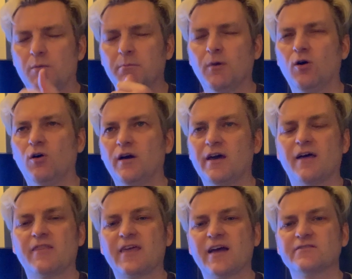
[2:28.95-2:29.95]
more,
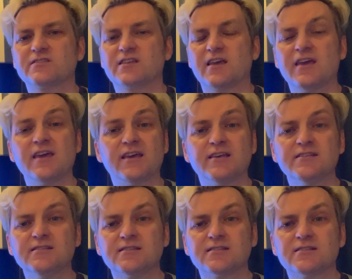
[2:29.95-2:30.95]
and the answer
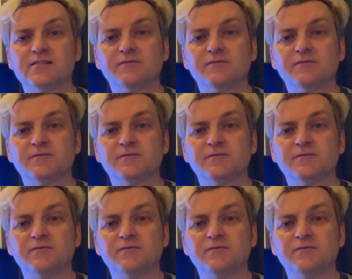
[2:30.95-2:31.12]
is